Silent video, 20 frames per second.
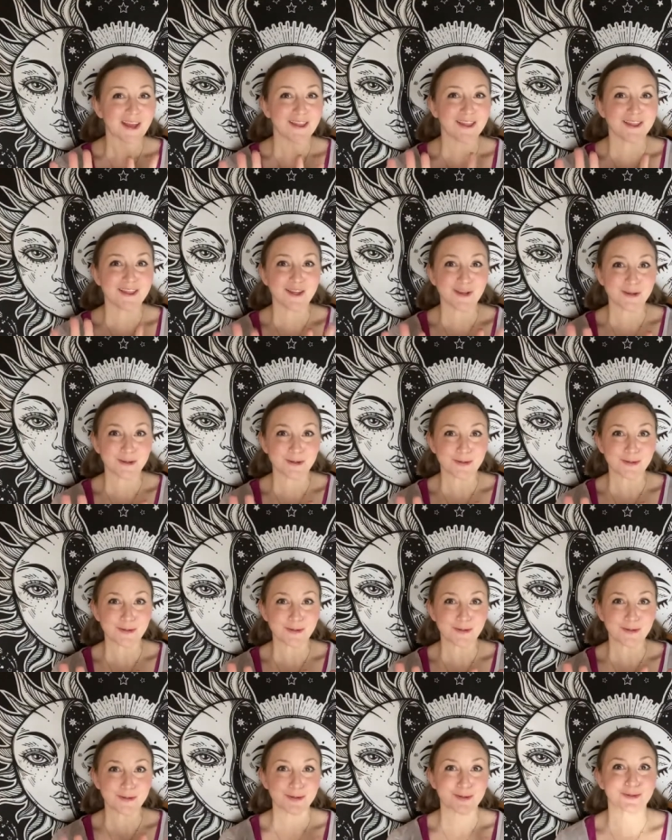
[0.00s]

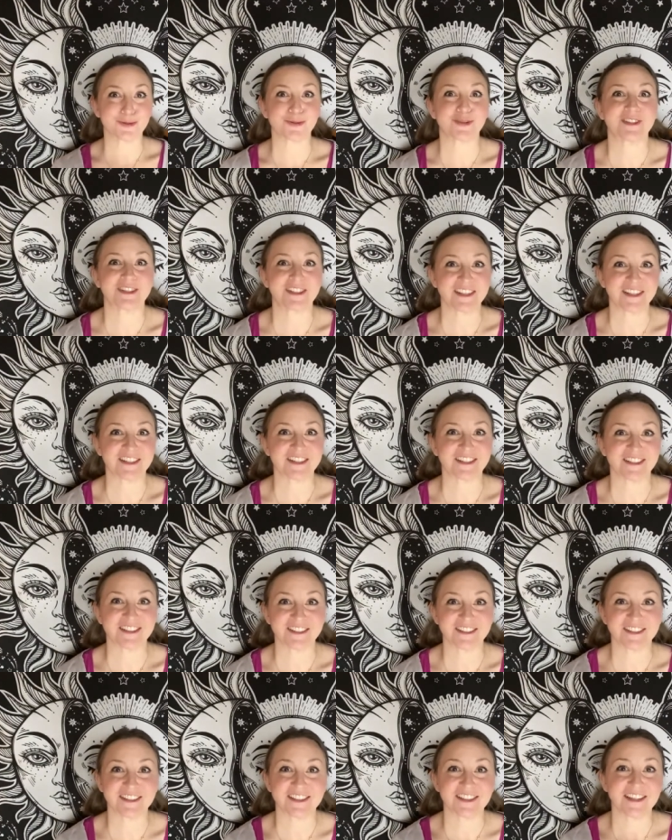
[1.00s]
Hello, truth
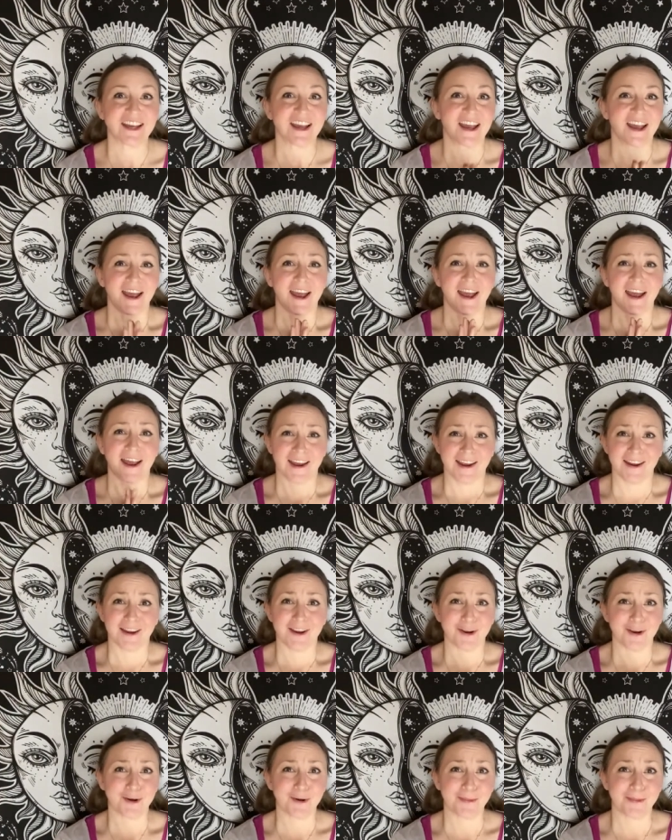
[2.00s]
seekers. I
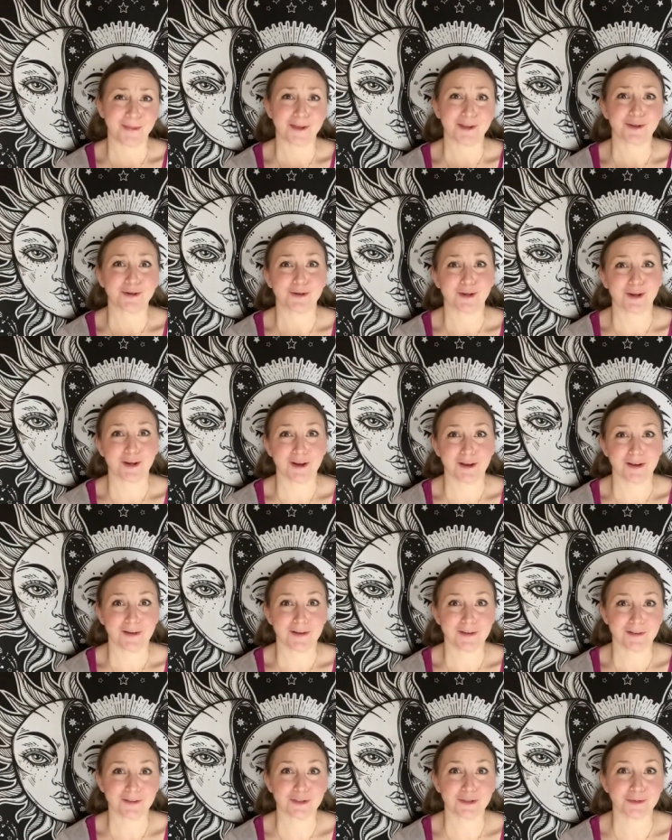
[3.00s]
hope that you're
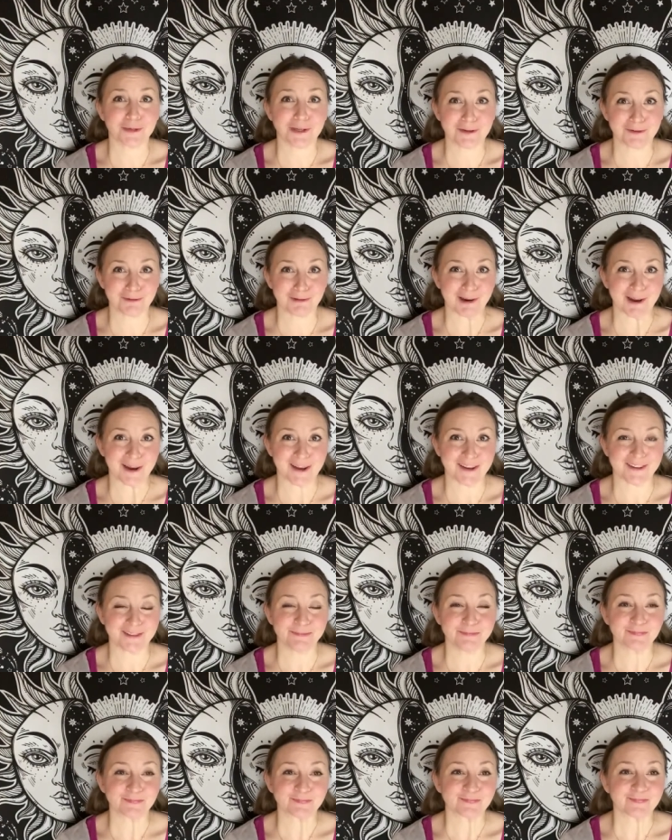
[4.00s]
all doing
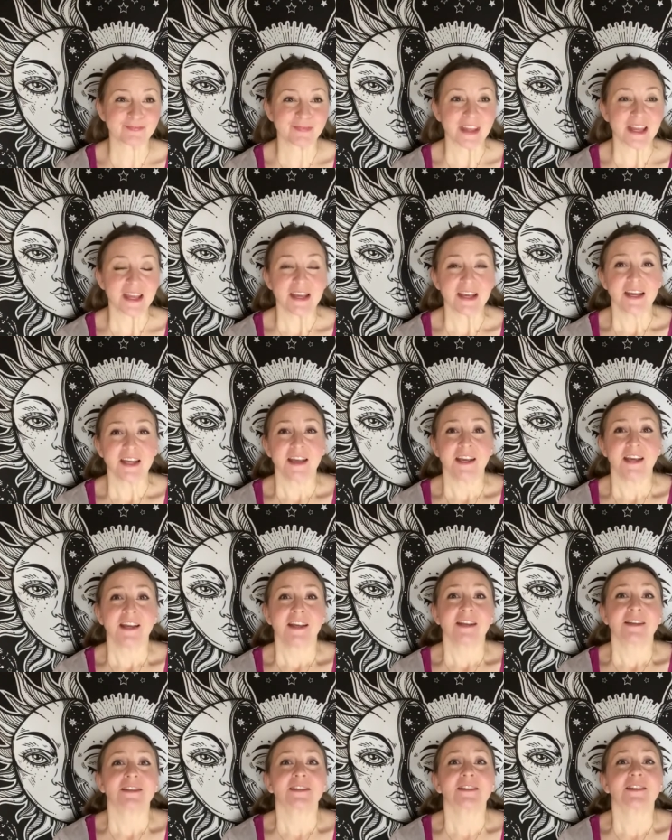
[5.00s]
well.
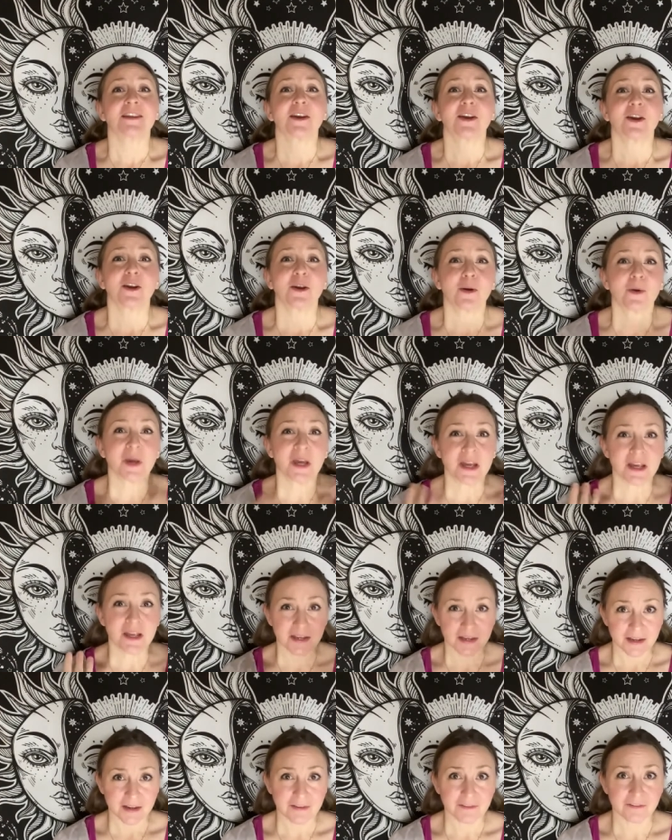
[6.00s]
So,
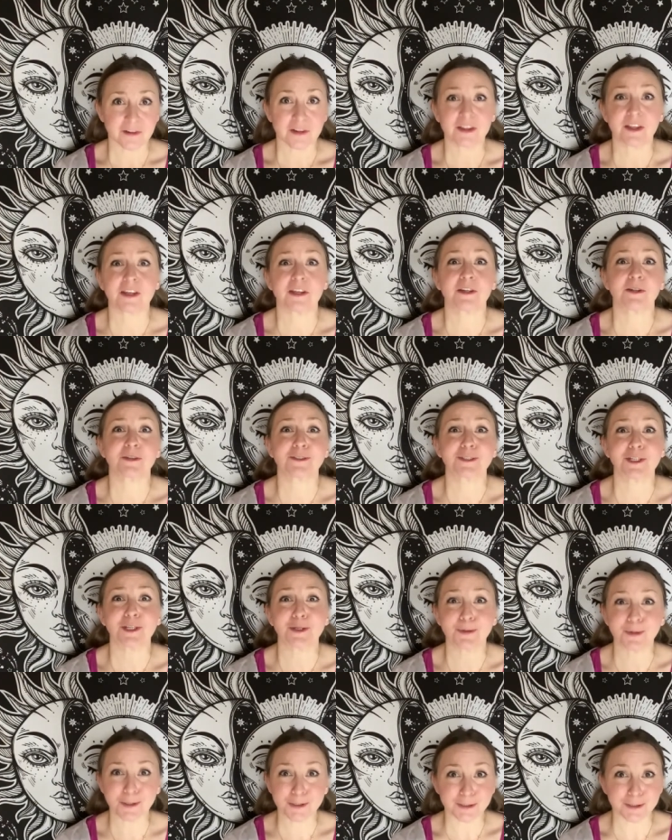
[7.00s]
for those
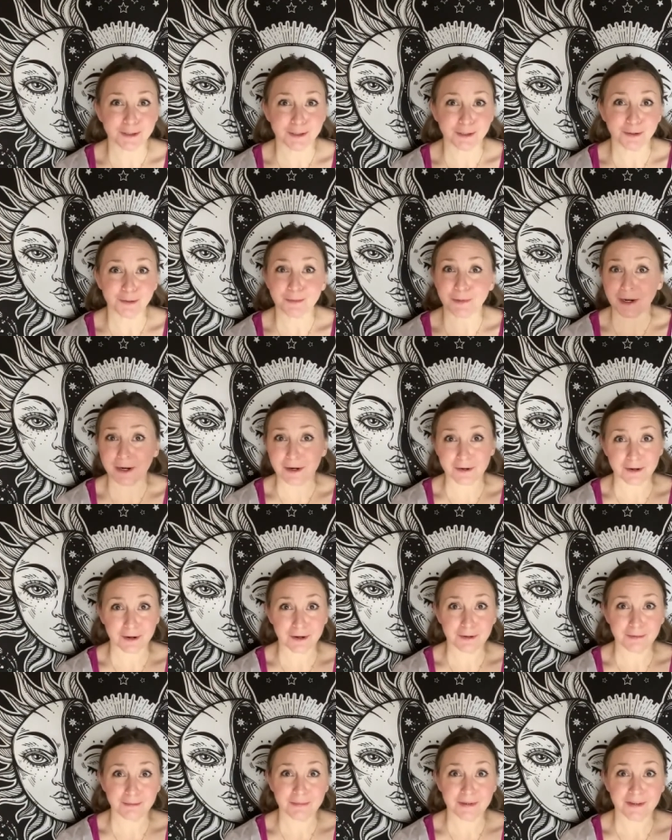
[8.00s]
who are new,
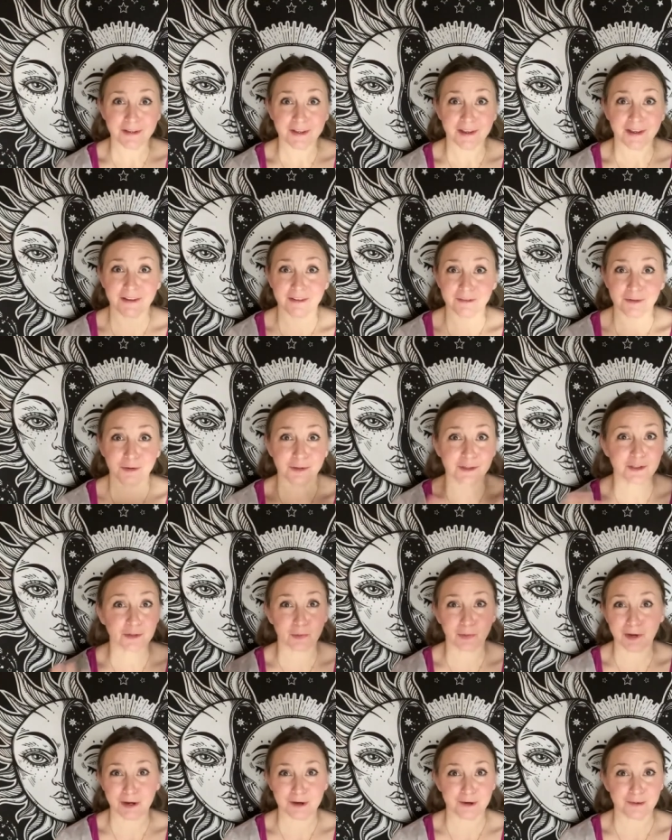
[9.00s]
welcome. And of
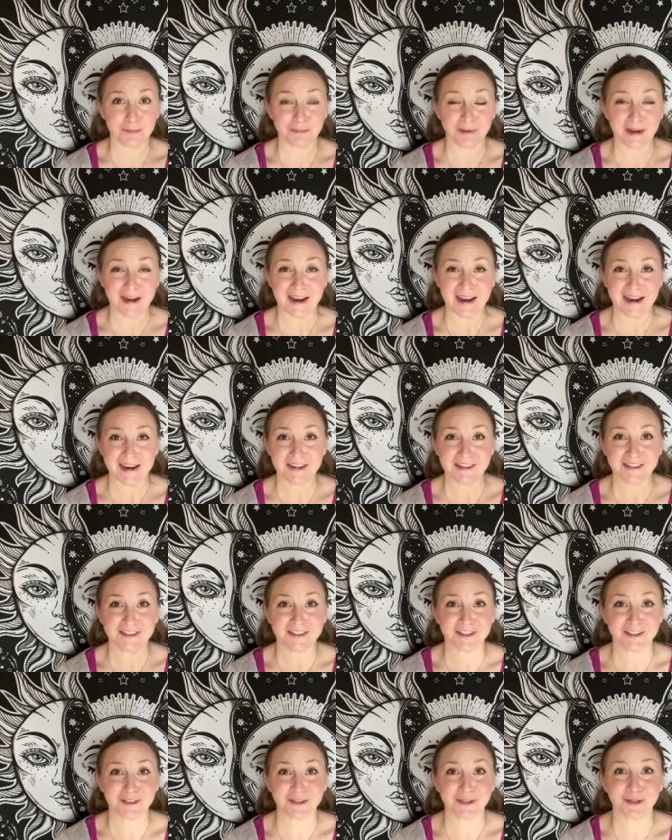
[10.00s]
course, welcome back
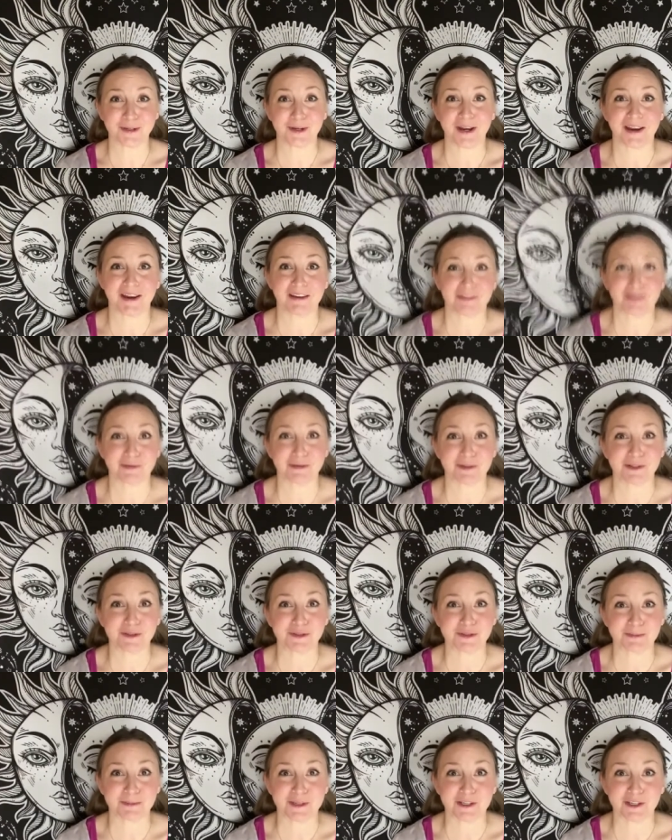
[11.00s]
to everyone
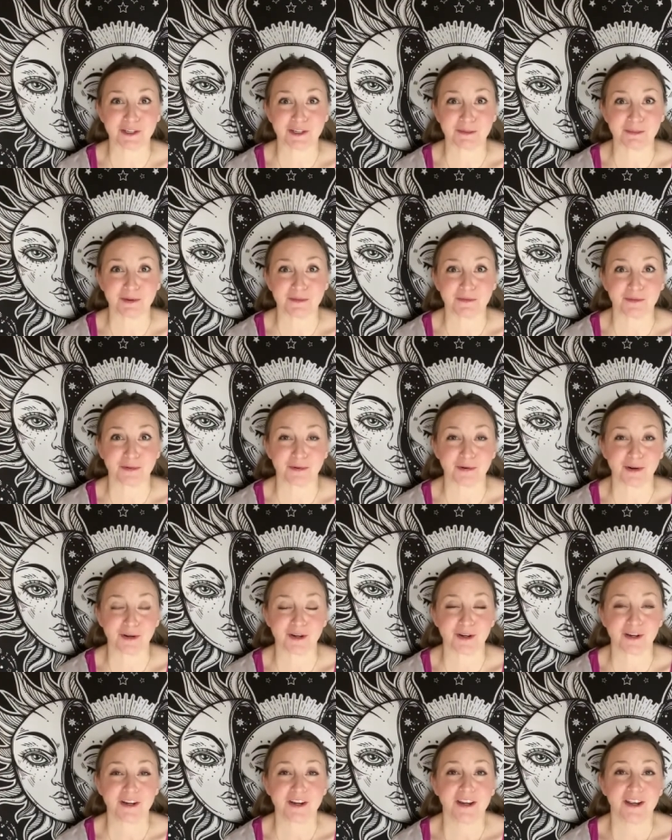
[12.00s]
who's been here
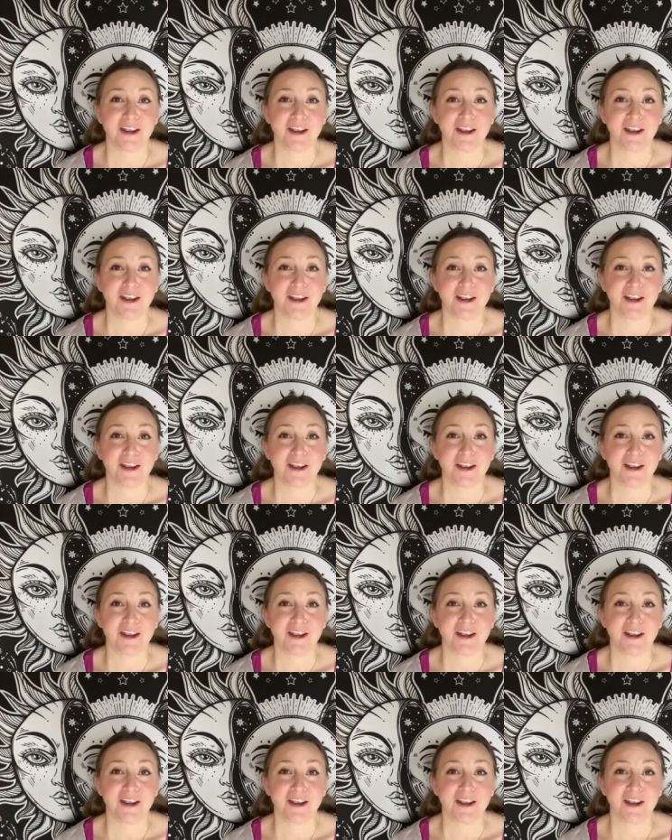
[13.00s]
before.